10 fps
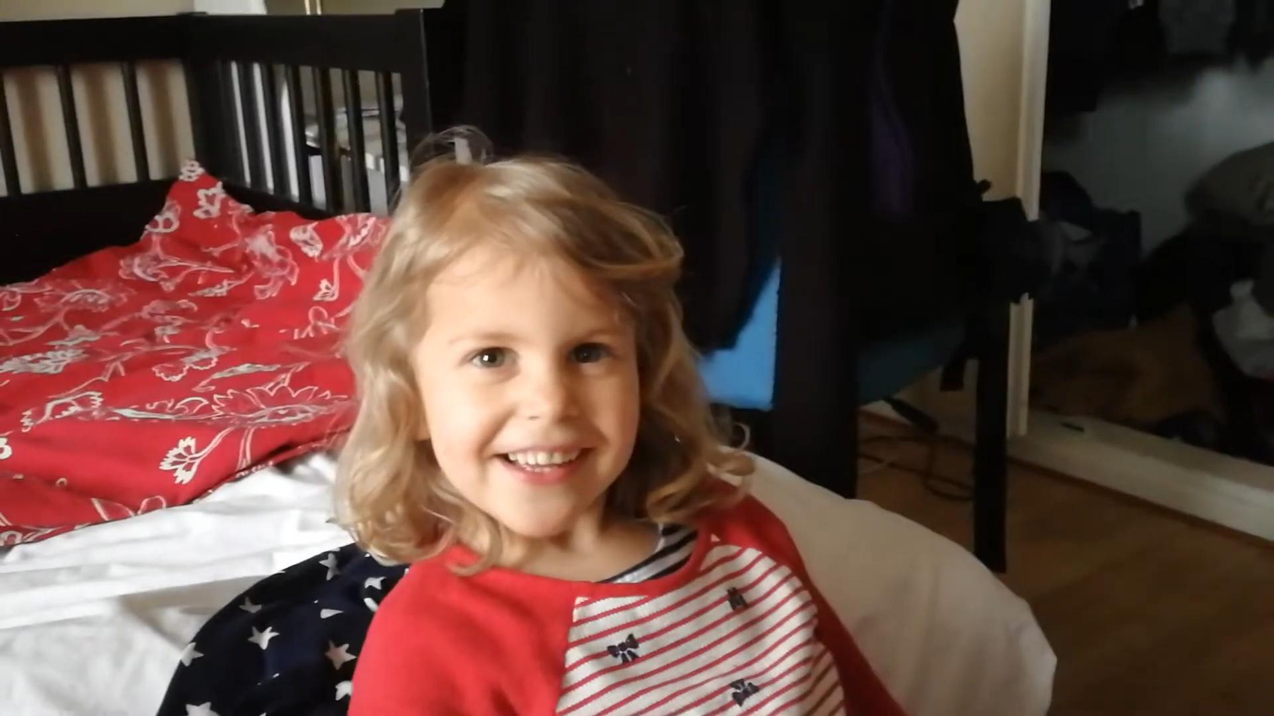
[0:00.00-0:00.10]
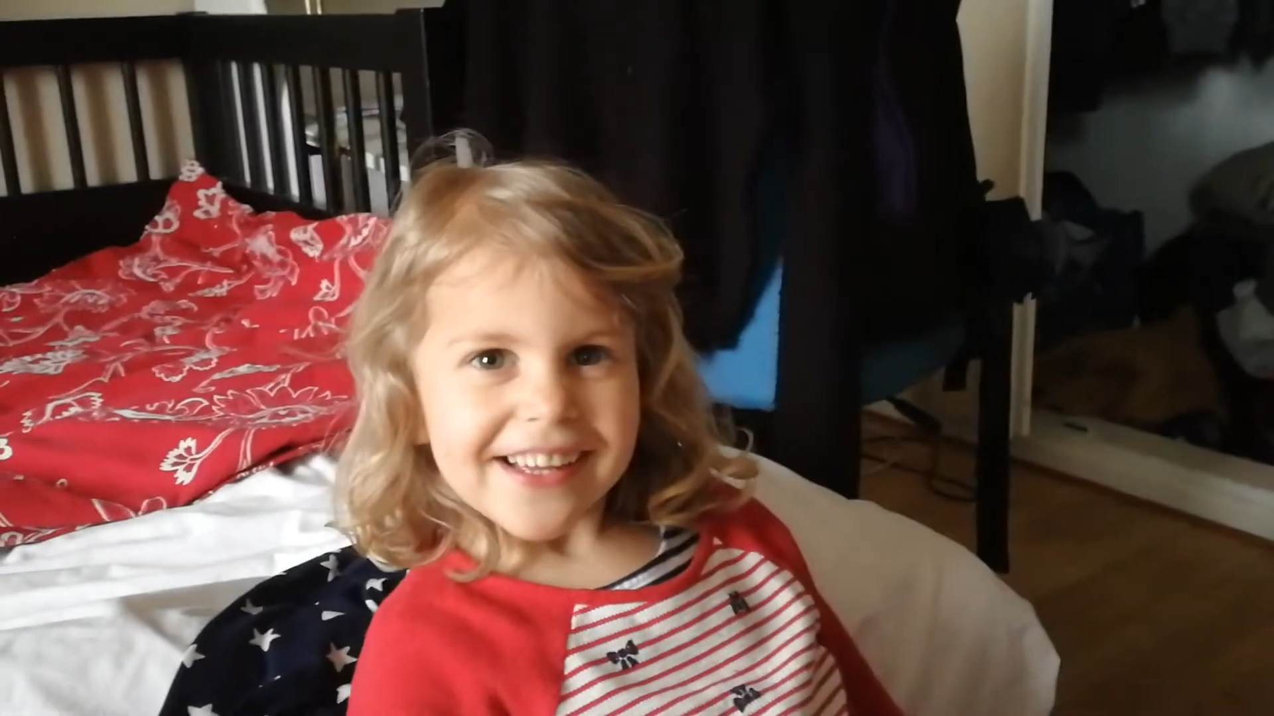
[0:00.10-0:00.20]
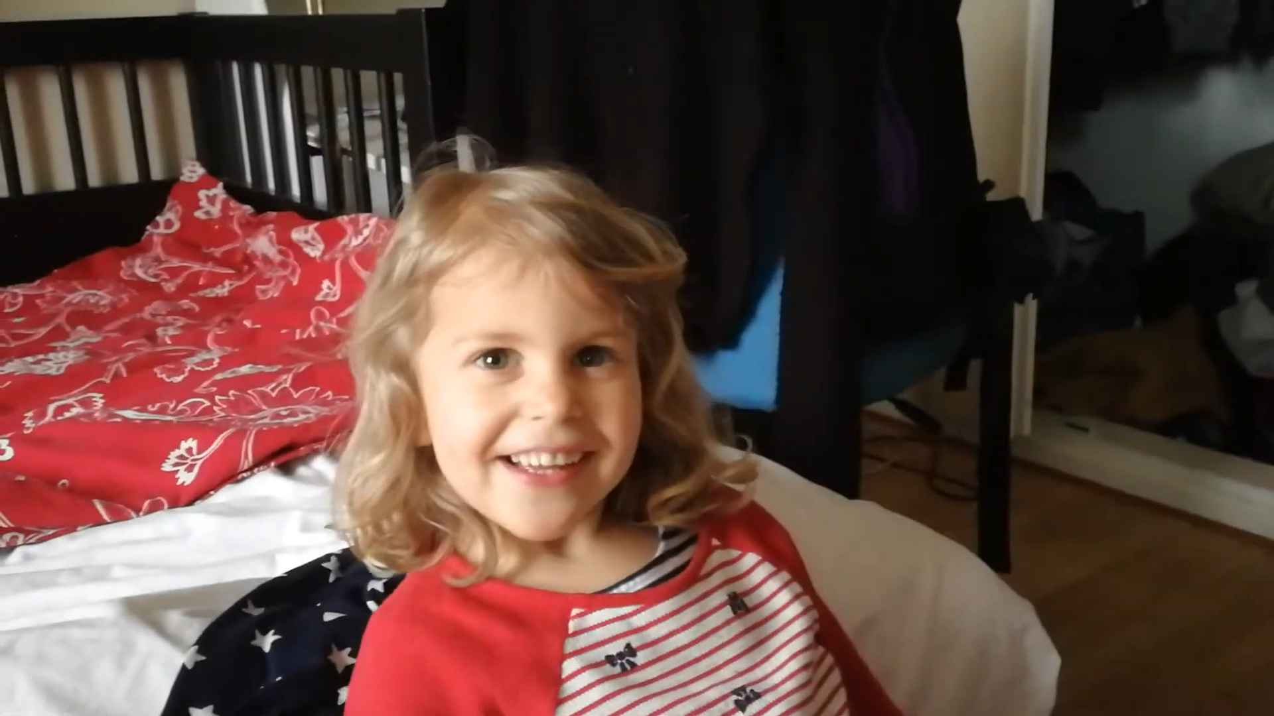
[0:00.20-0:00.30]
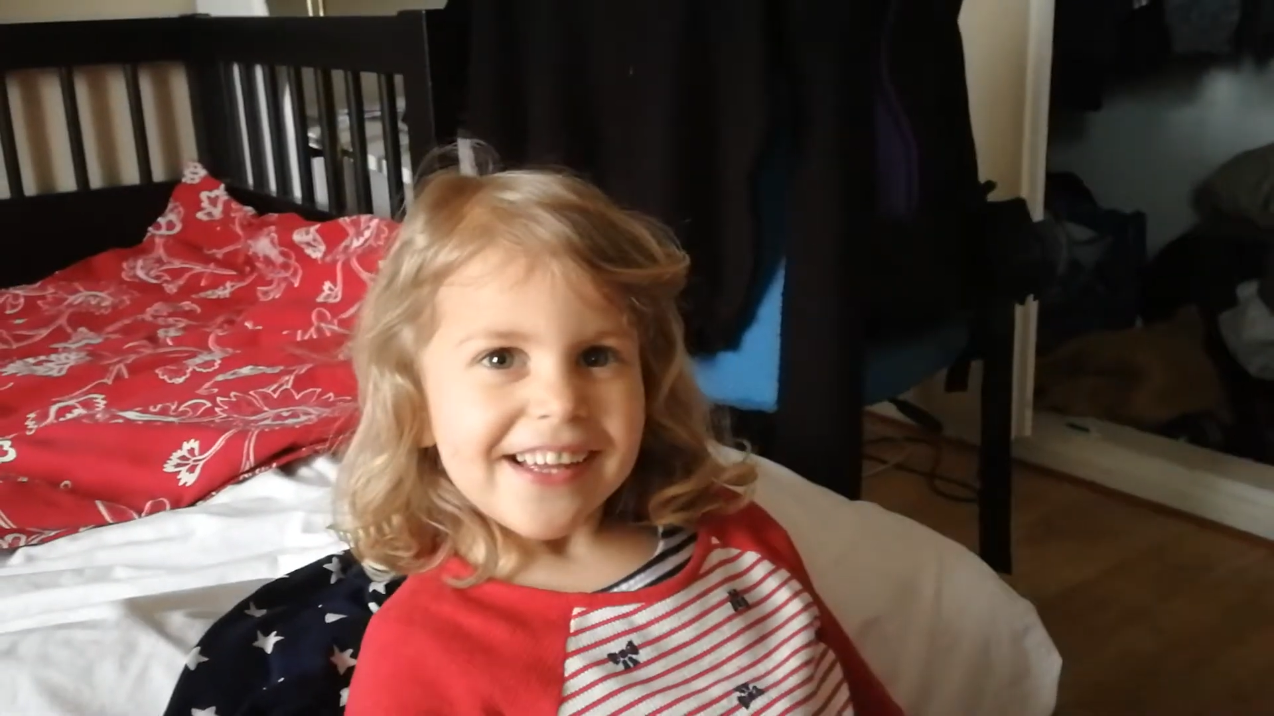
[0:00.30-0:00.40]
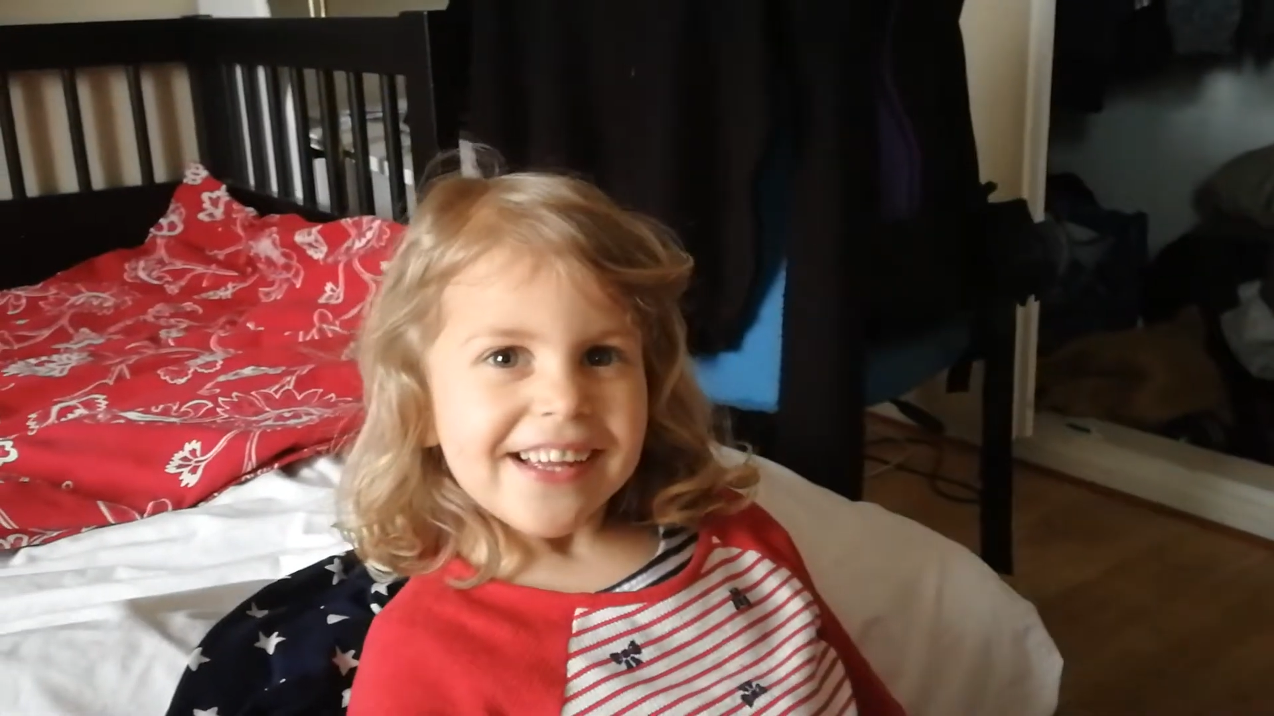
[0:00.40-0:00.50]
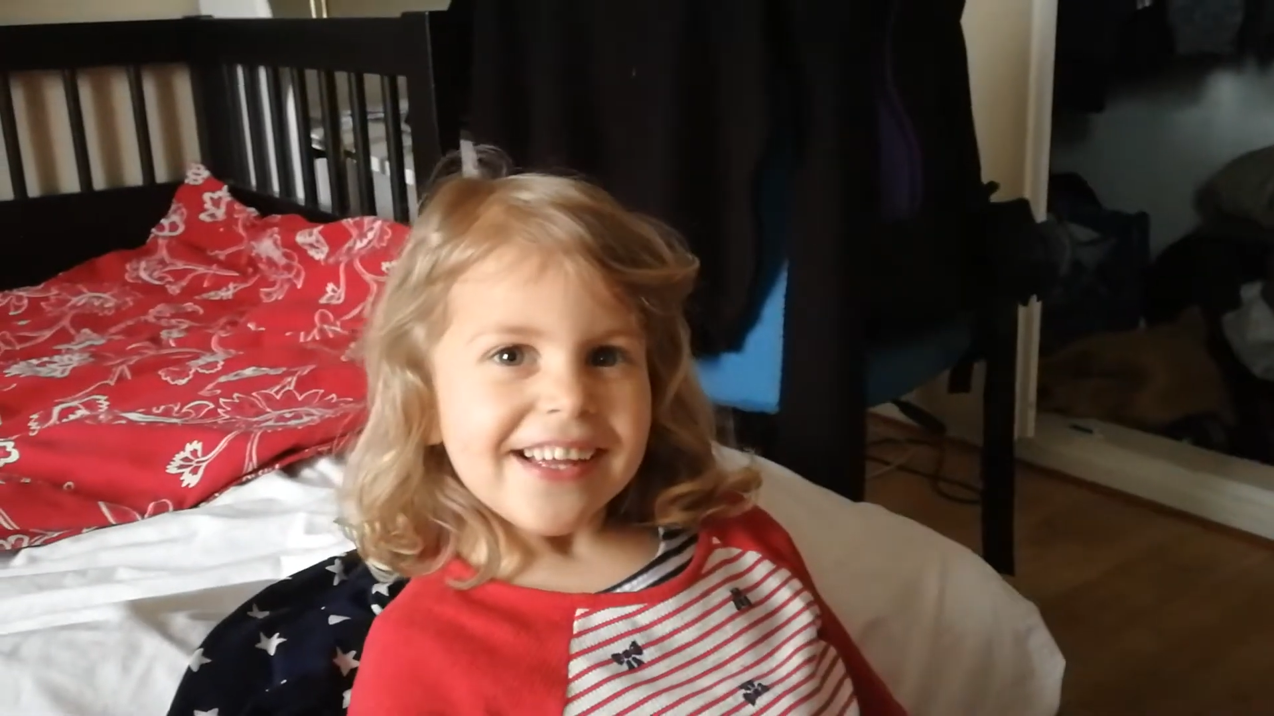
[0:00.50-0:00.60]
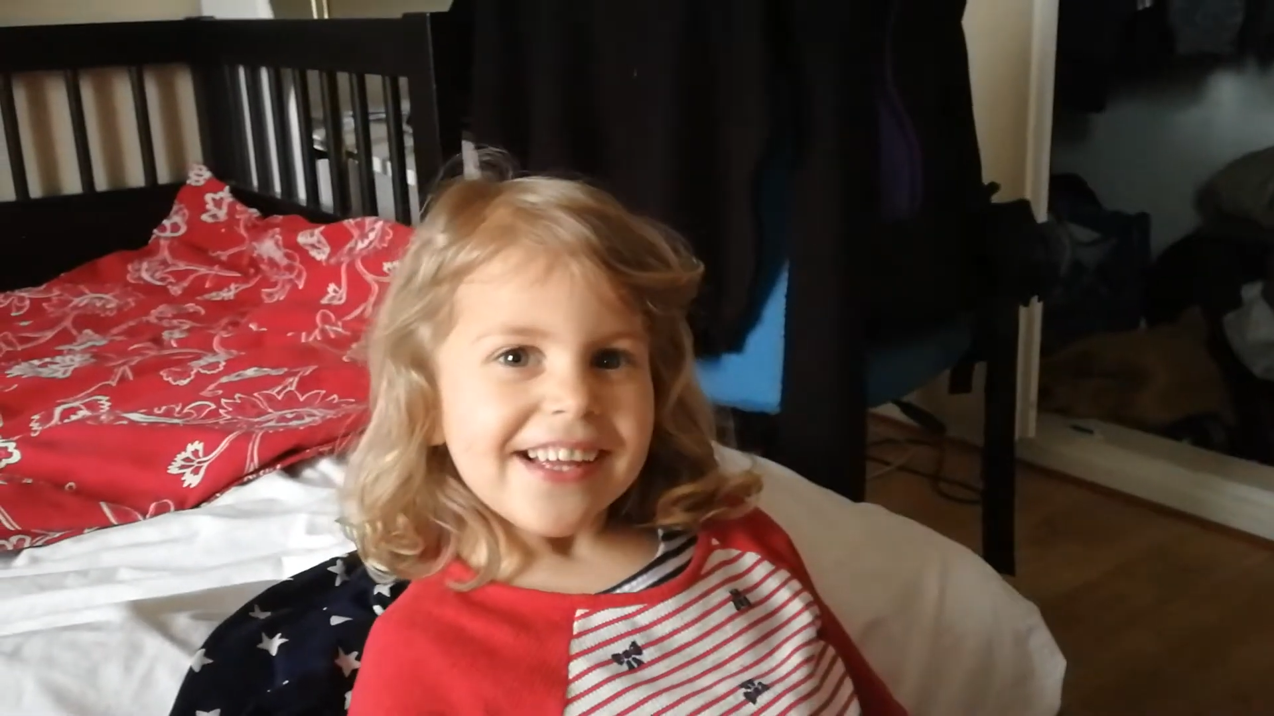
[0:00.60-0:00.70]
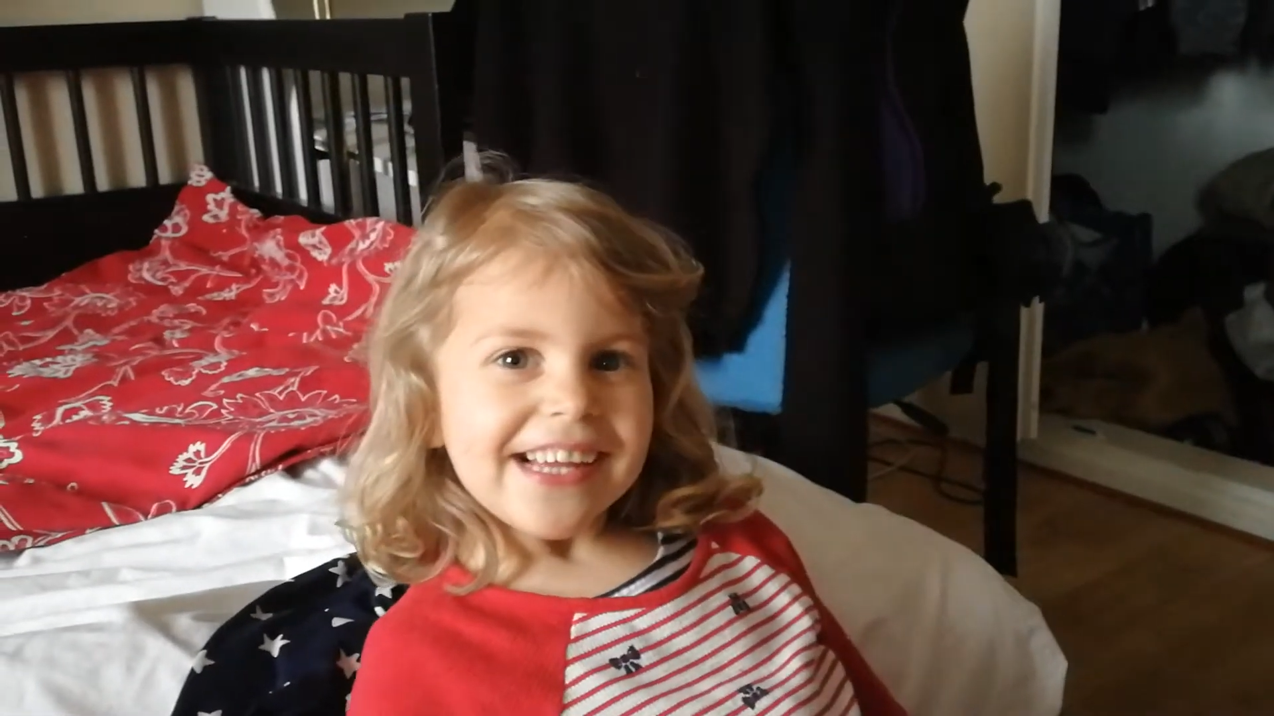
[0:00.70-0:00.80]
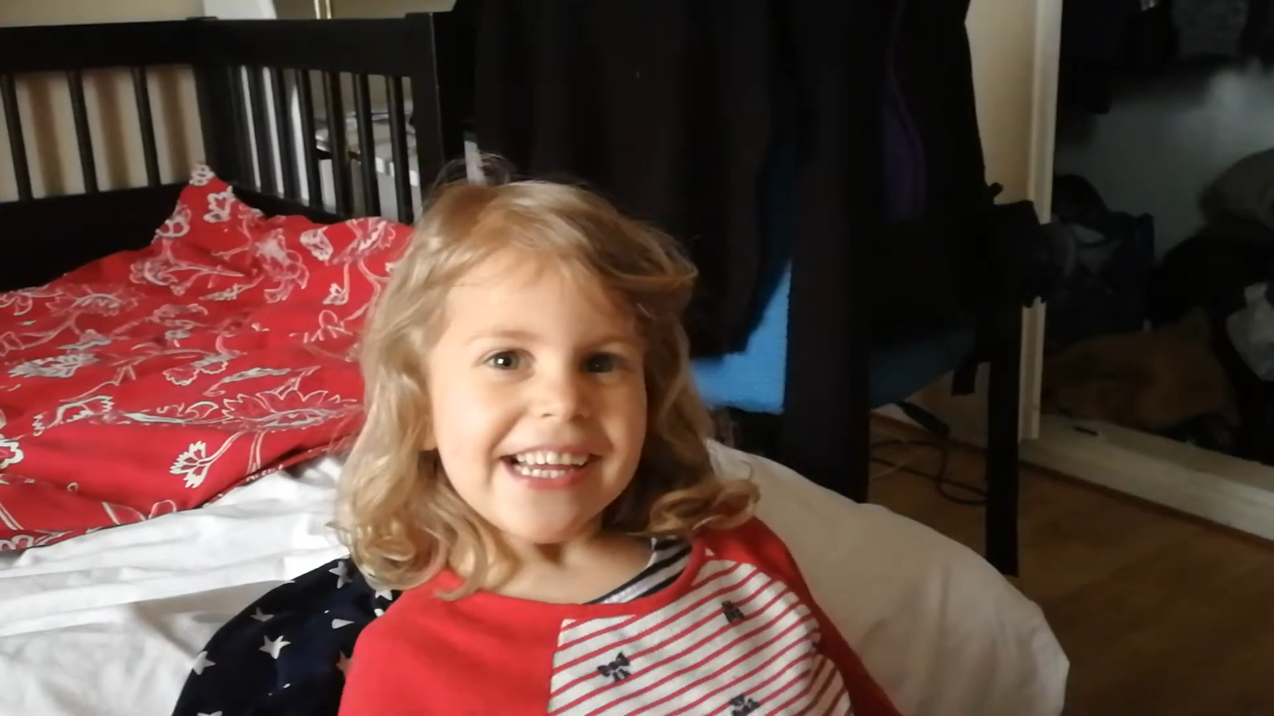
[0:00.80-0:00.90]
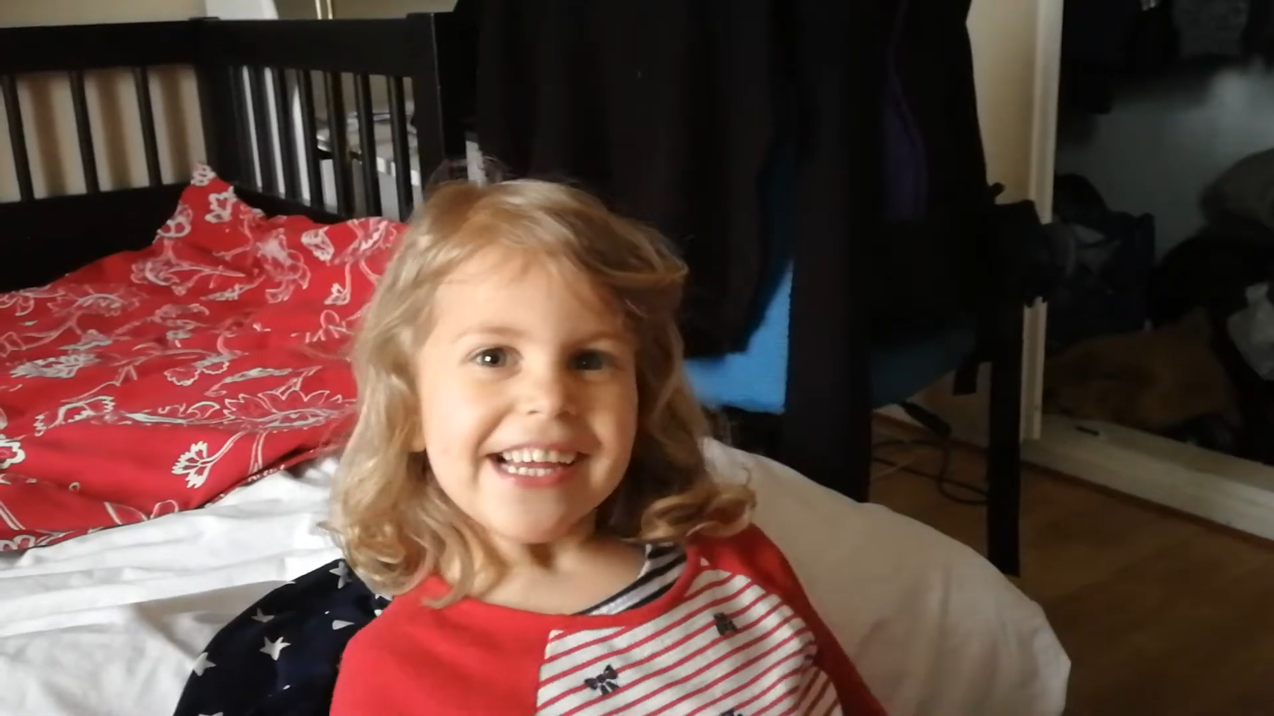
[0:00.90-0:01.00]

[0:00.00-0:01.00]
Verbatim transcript: for Uncle Booze?